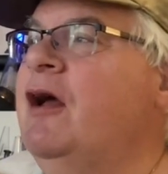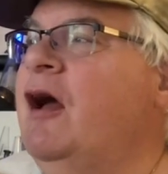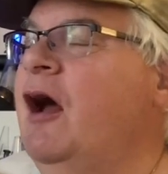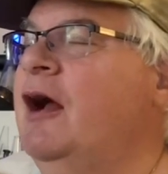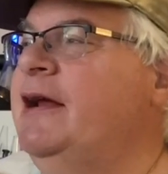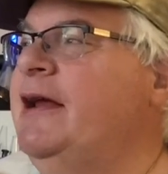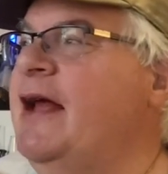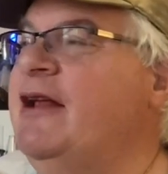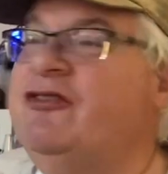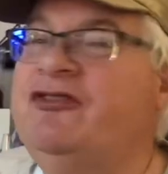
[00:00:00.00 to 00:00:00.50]

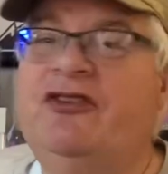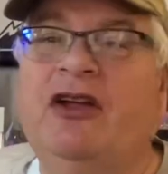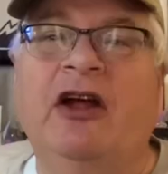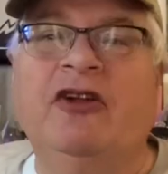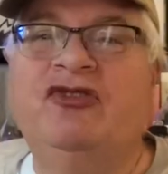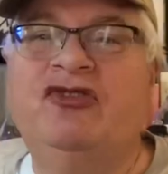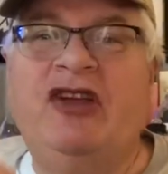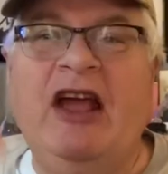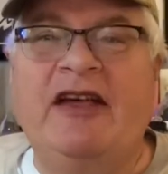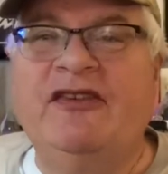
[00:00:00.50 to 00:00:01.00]
against a
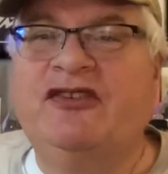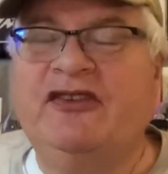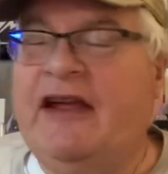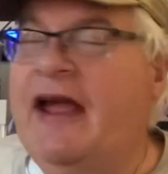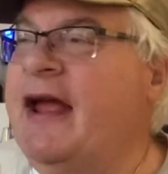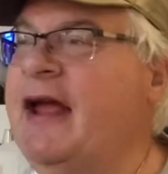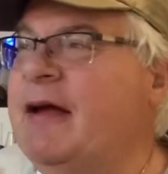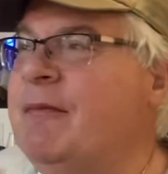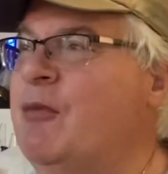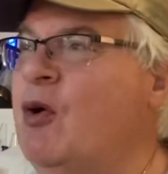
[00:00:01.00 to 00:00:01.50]
chess
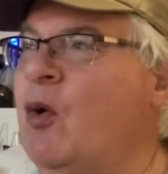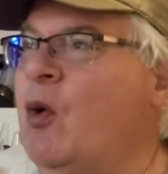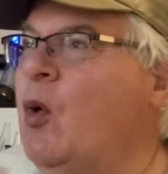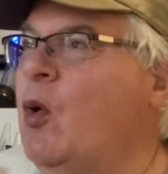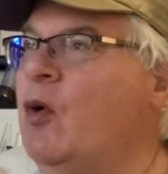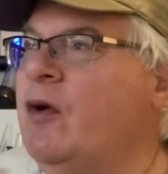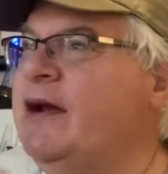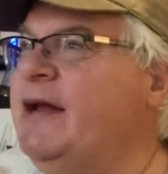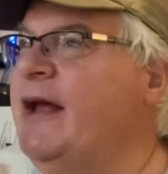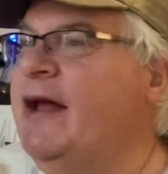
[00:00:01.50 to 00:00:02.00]
game
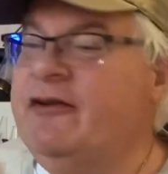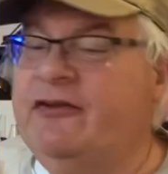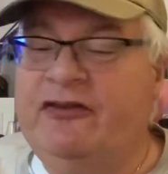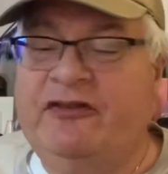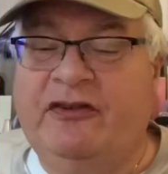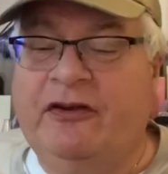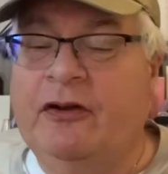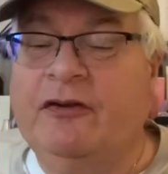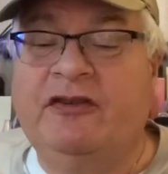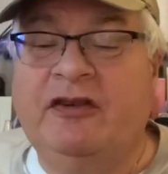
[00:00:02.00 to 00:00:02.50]
or against
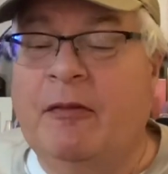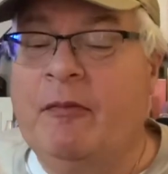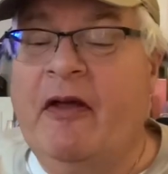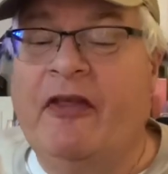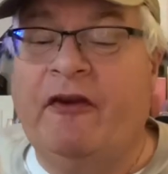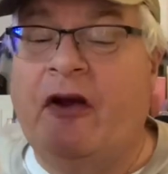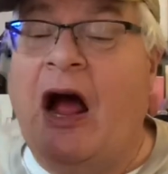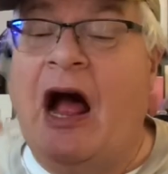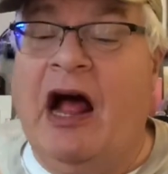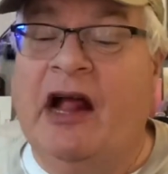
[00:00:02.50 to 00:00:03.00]
some
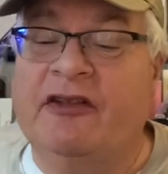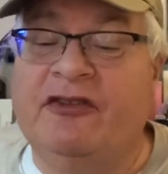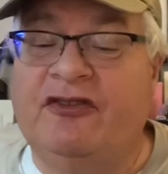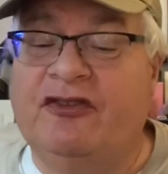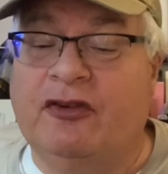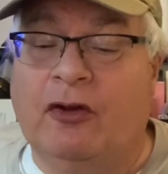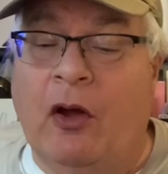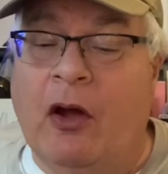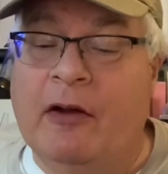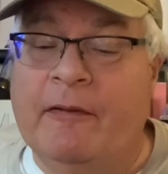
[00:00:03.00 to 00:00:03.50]
other
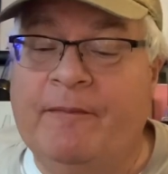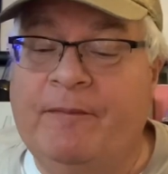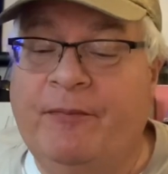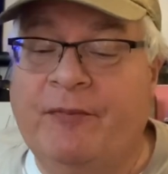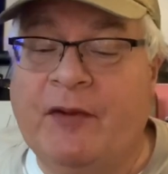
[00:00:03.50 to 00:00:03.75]
onslaught.